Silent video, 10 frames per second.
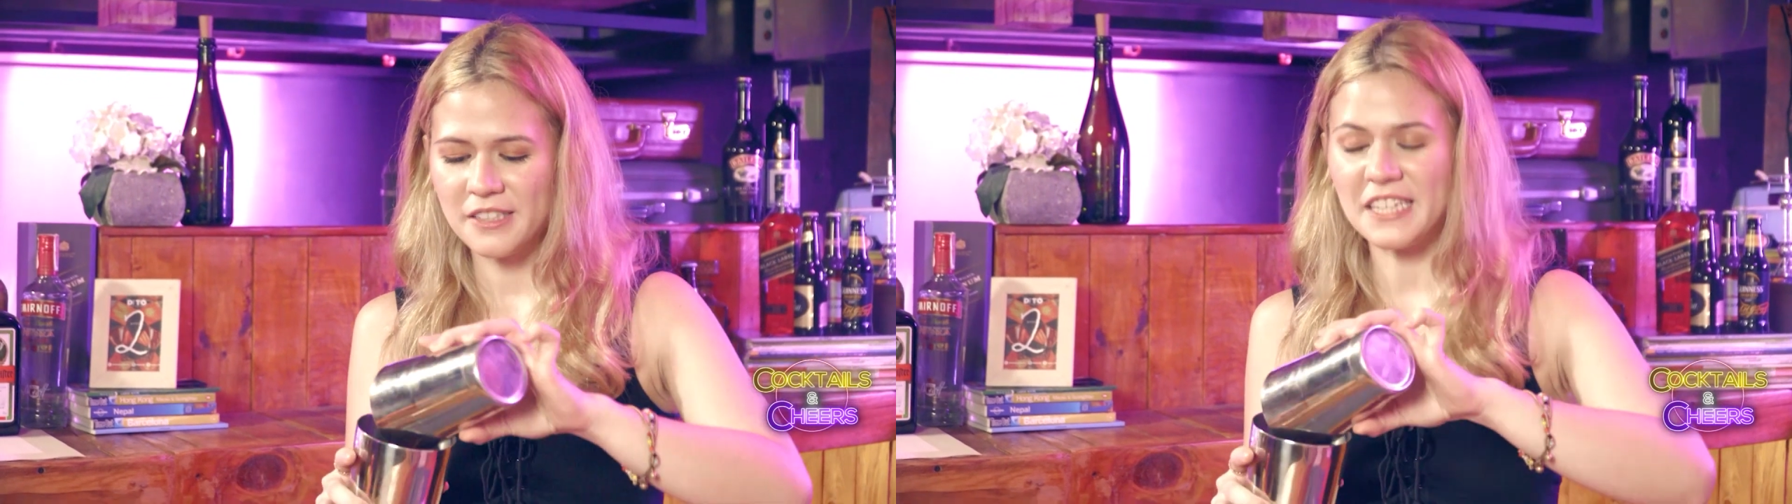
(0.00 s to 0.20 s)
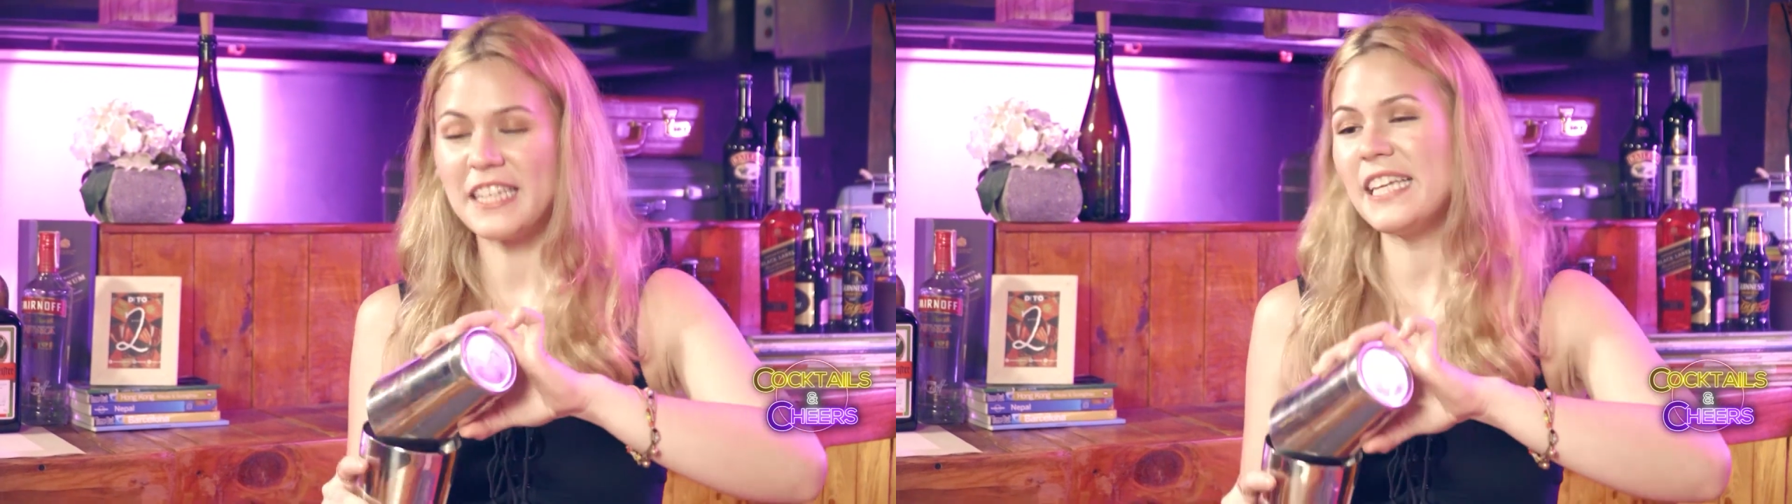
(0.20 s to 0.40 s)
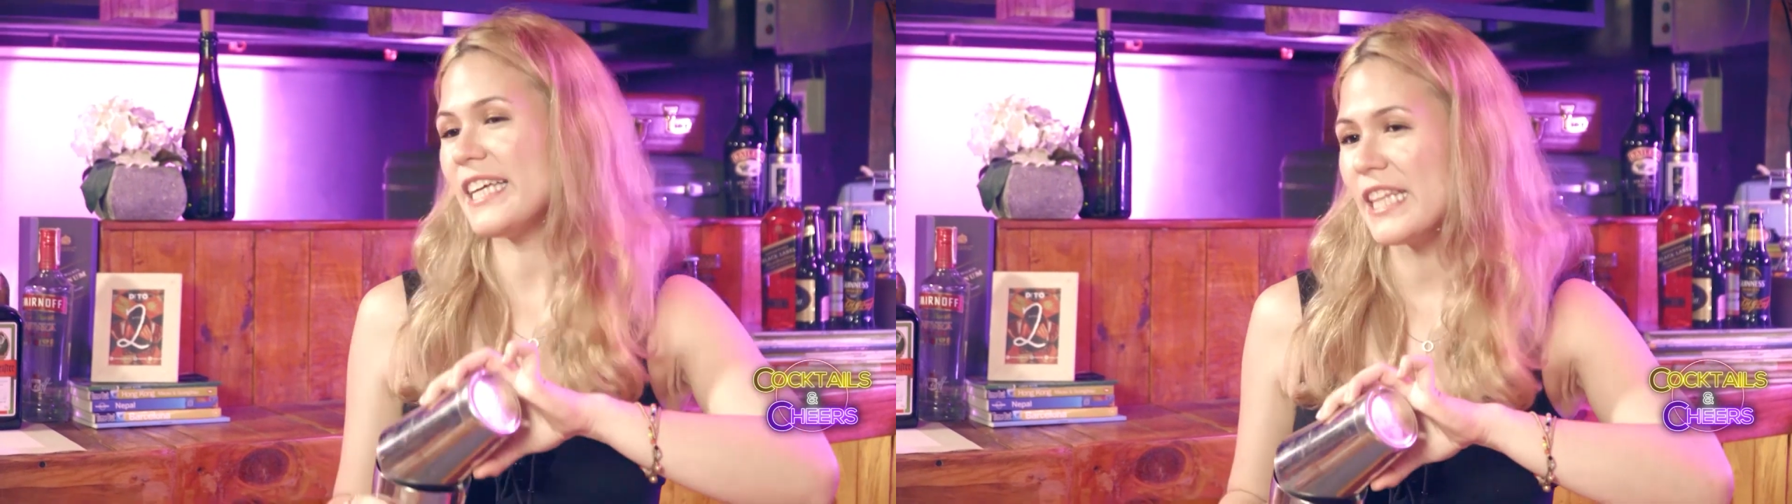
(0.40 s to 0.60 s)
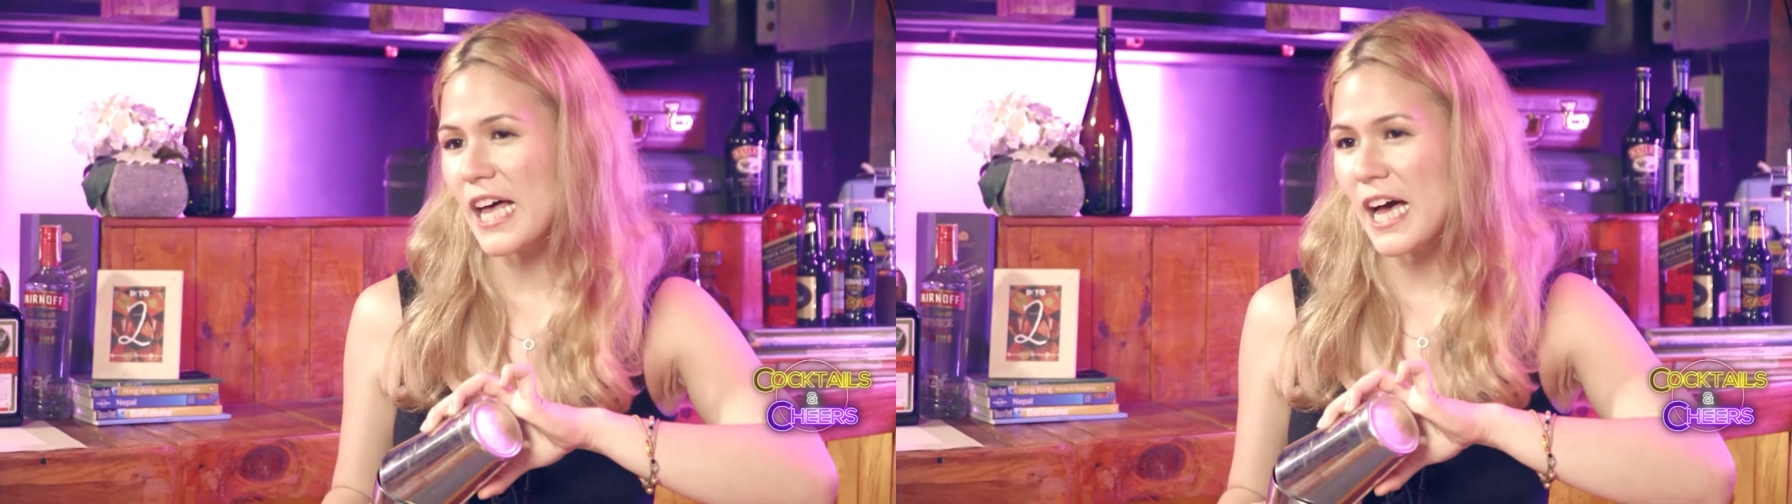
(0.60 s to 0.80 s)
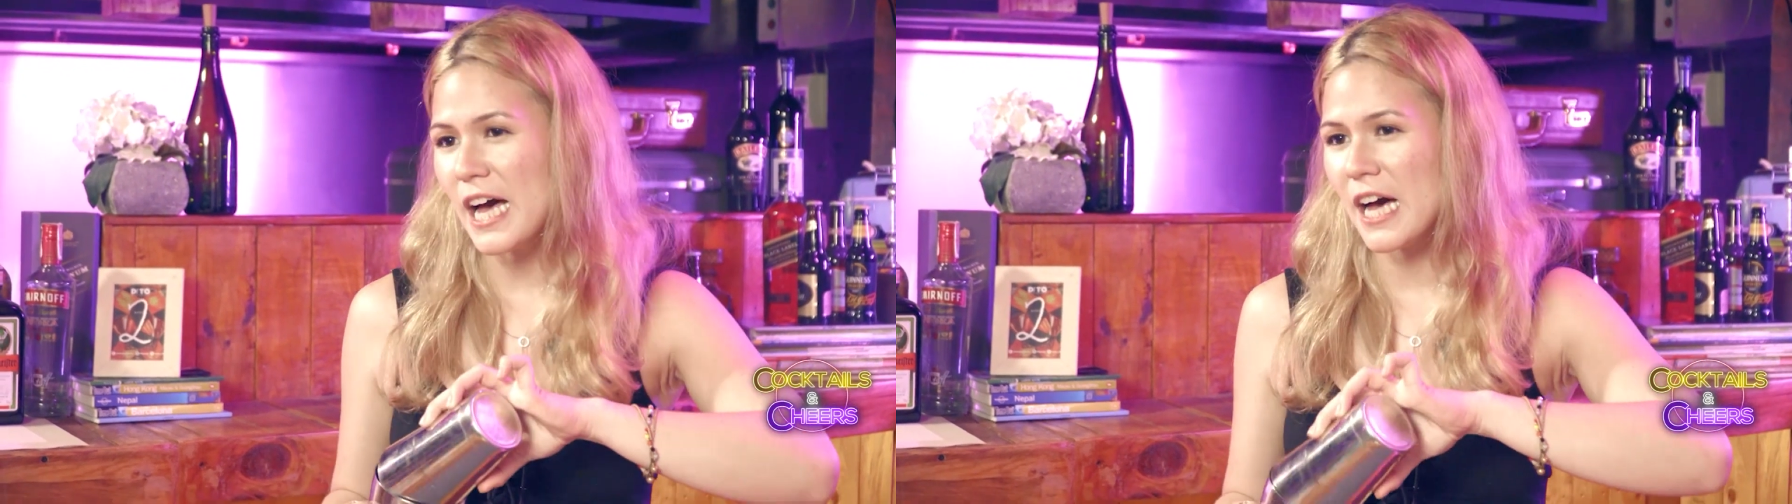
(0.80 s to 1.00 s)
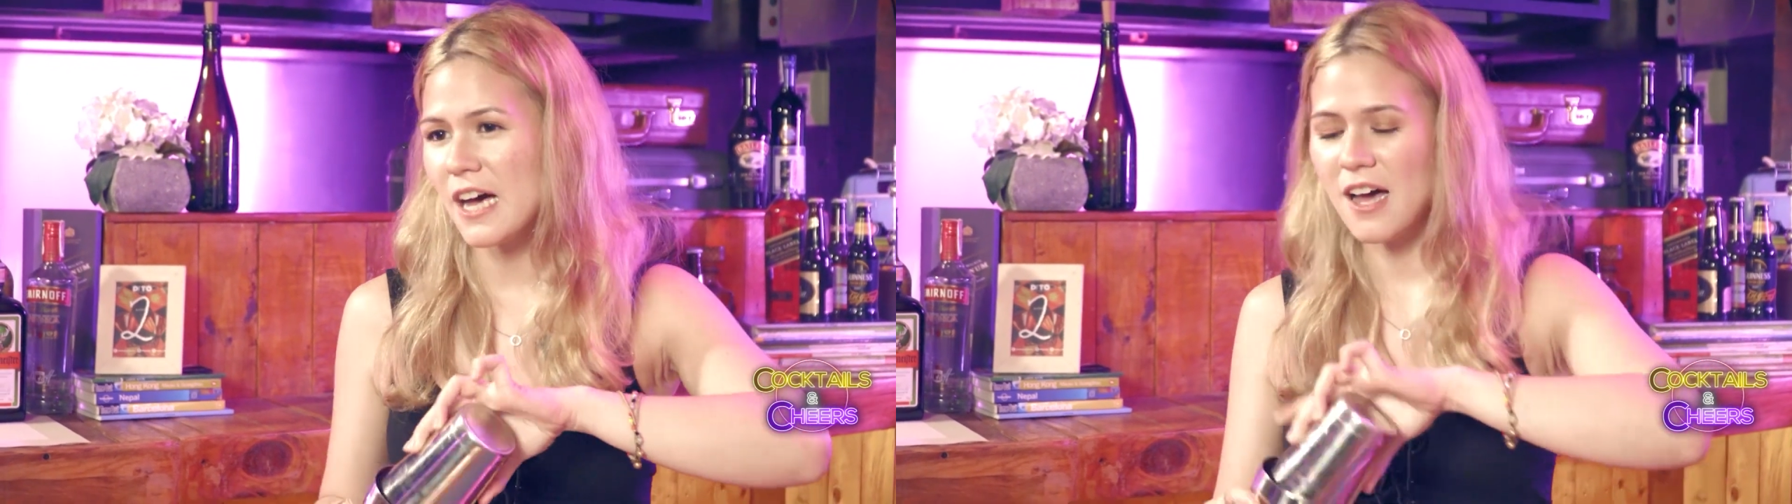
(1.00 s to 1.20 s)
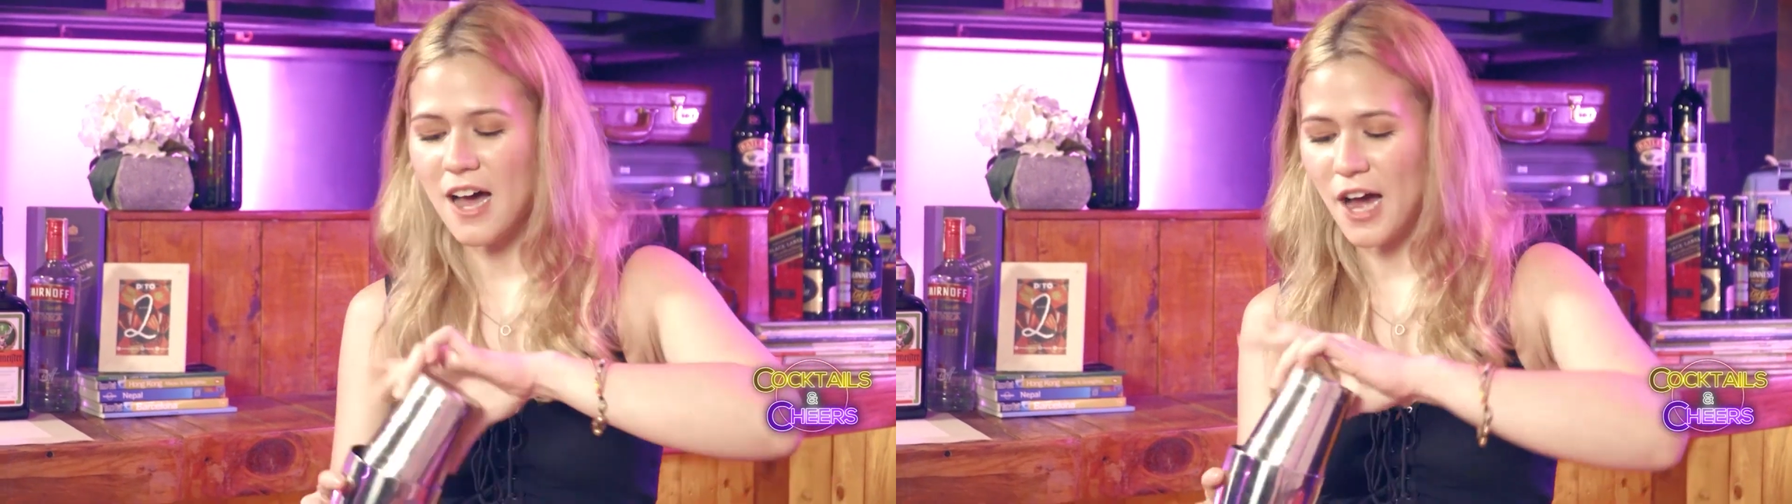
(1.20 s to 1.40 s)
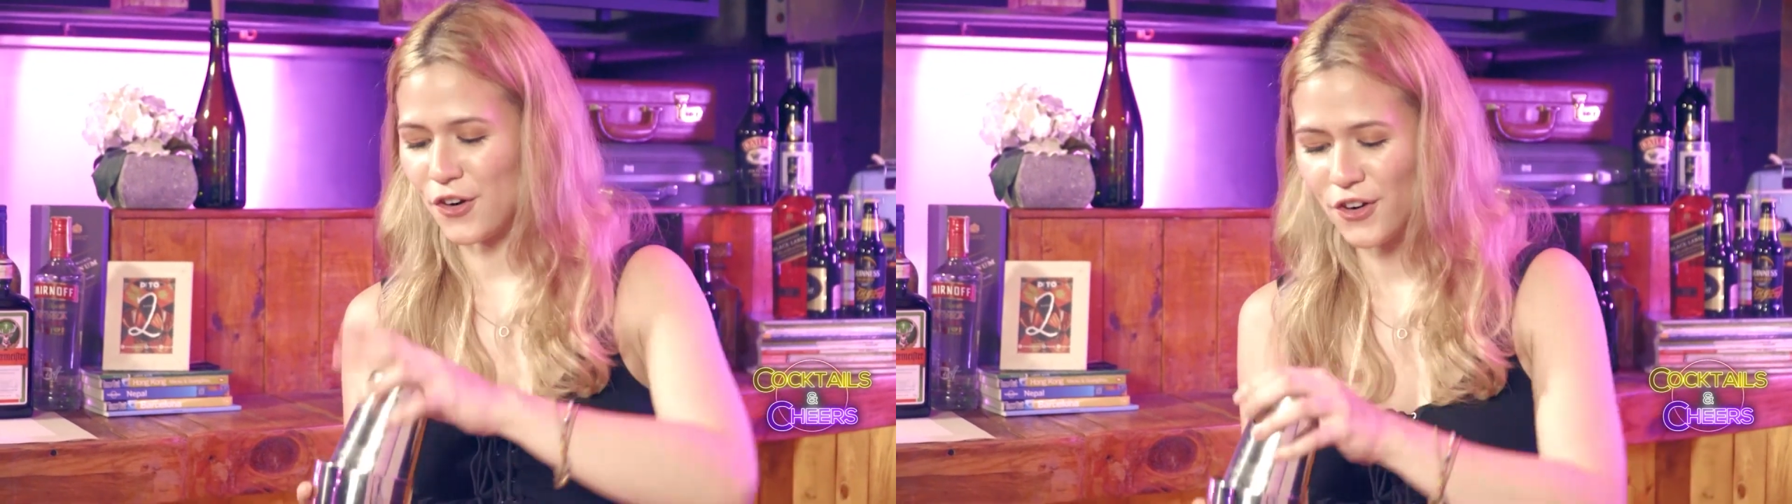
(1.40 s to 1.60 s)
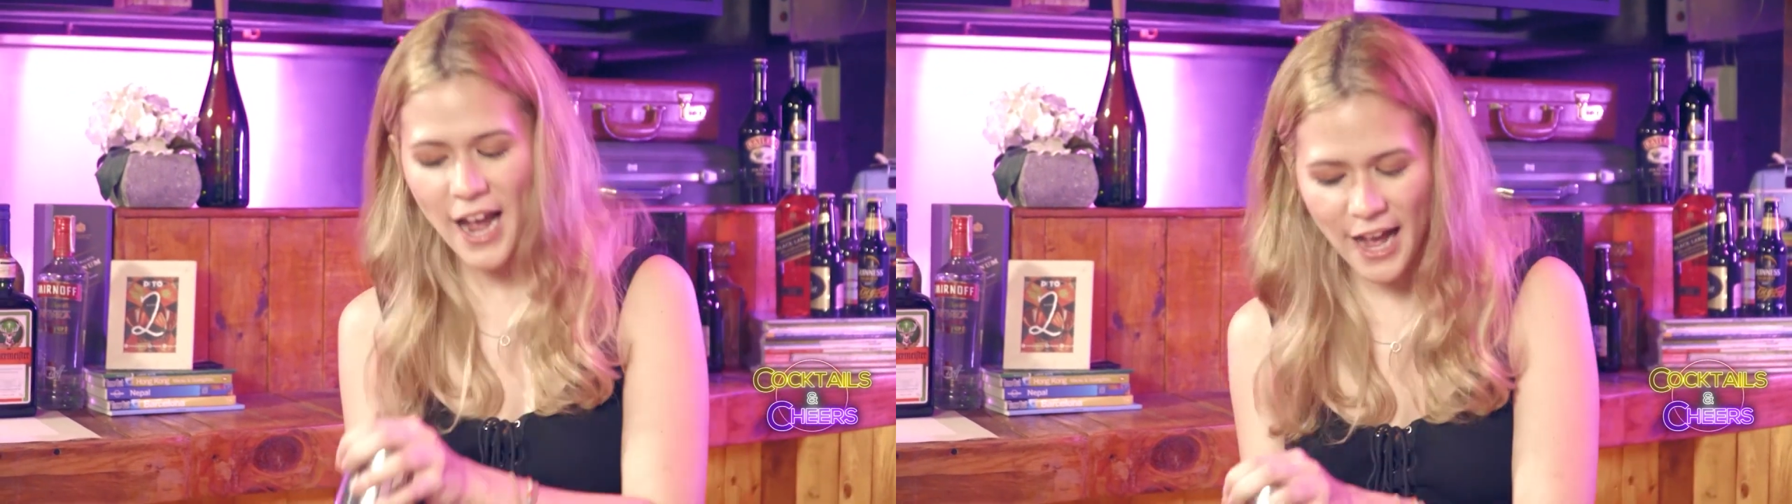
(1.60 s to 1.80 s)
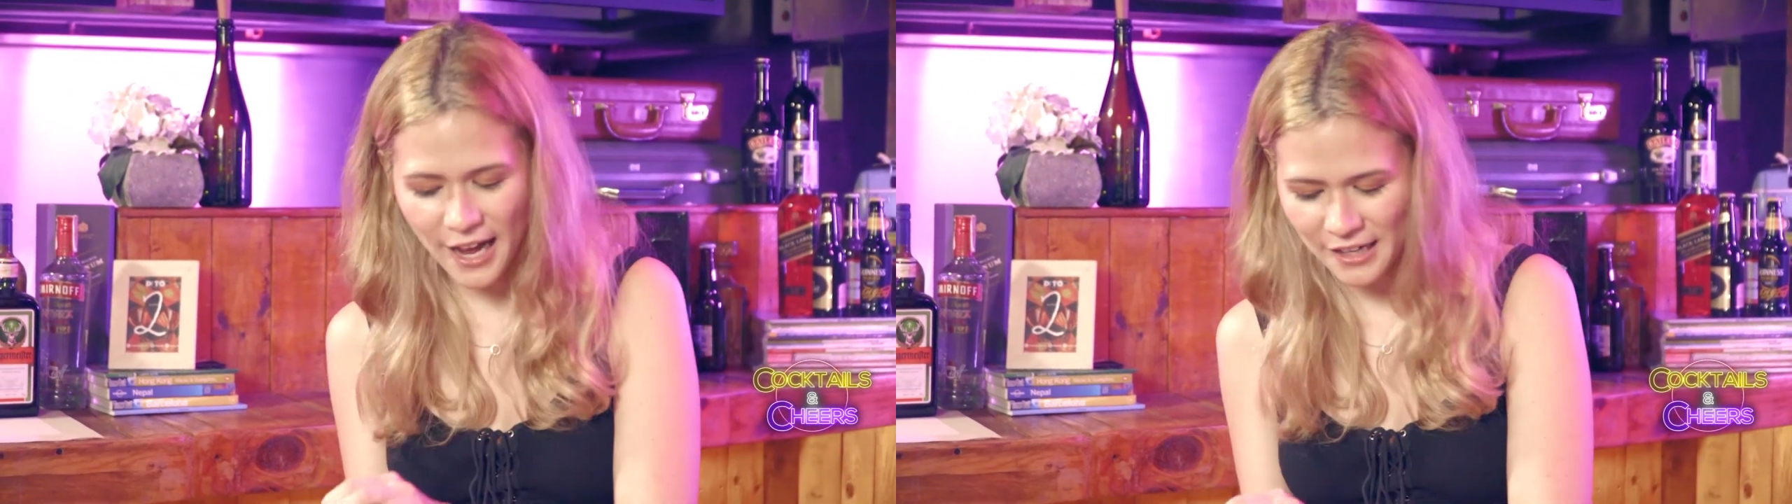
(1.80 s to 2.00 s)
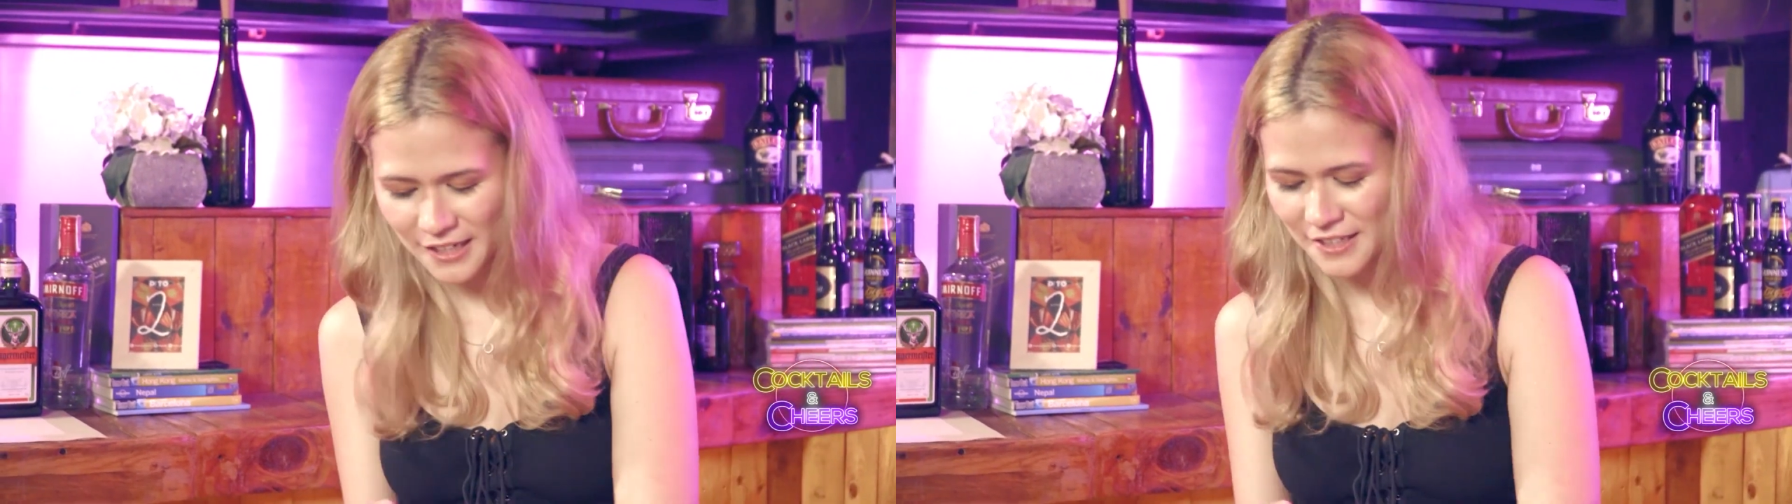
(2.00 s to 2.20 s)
tequila, arak.